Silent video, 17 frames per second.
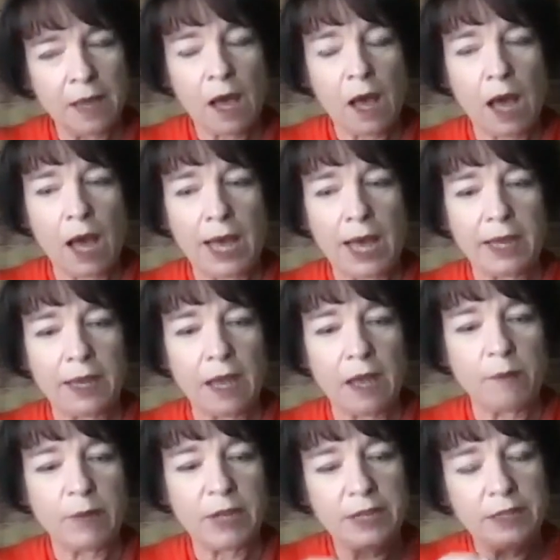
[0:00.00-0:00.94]
I
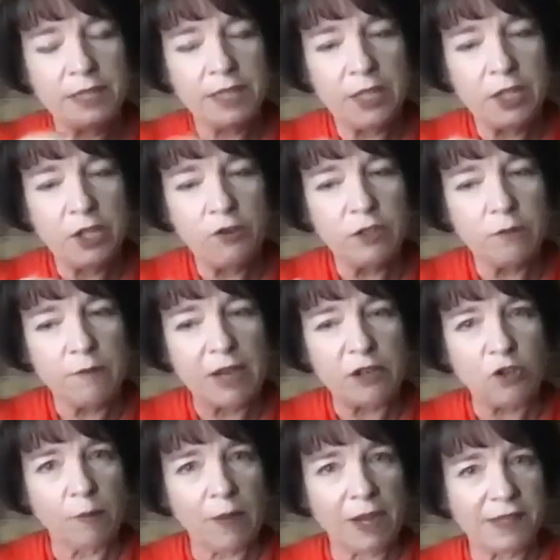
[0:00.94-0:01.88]
um, continued to
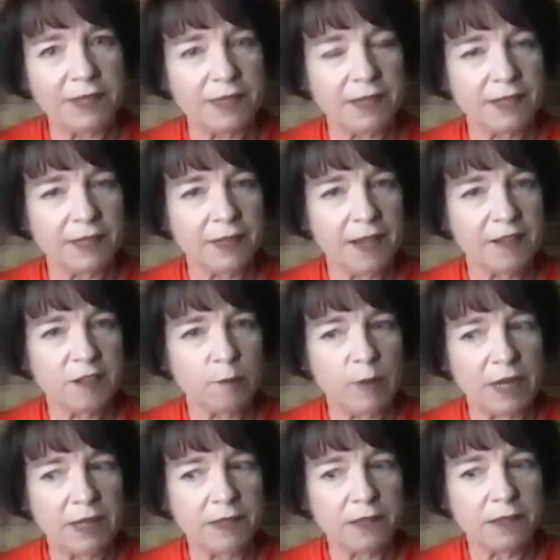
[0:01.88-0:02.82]
measure my success
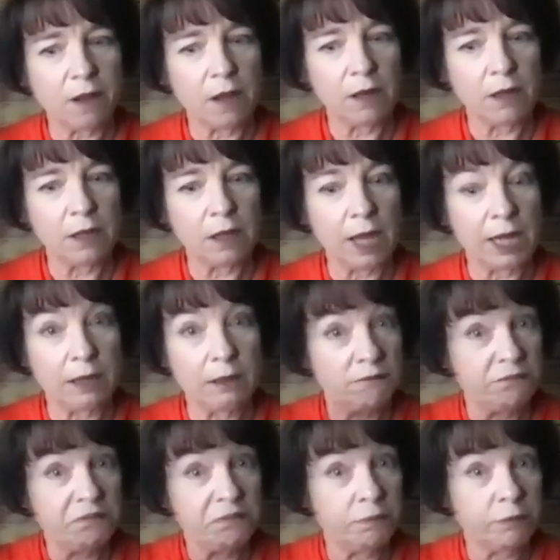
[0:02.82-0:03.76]
based on, like,
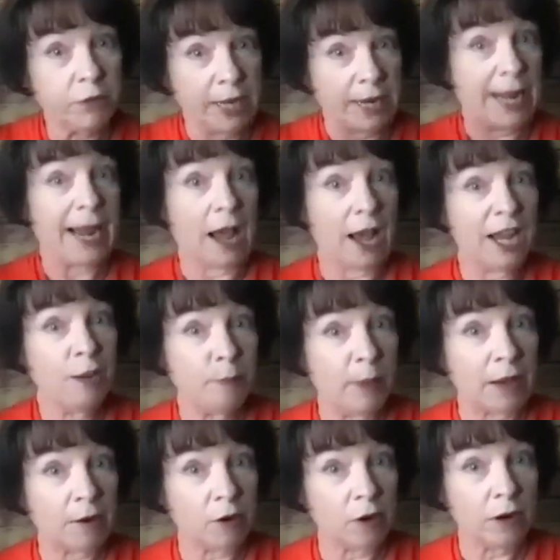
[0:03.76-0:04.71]
can I hike
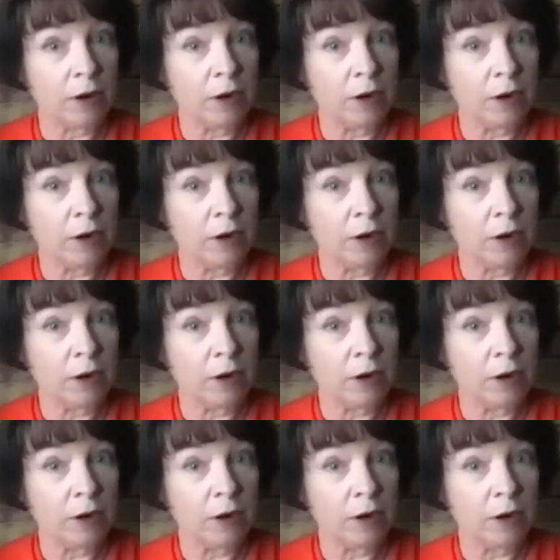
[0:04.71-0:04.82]
better?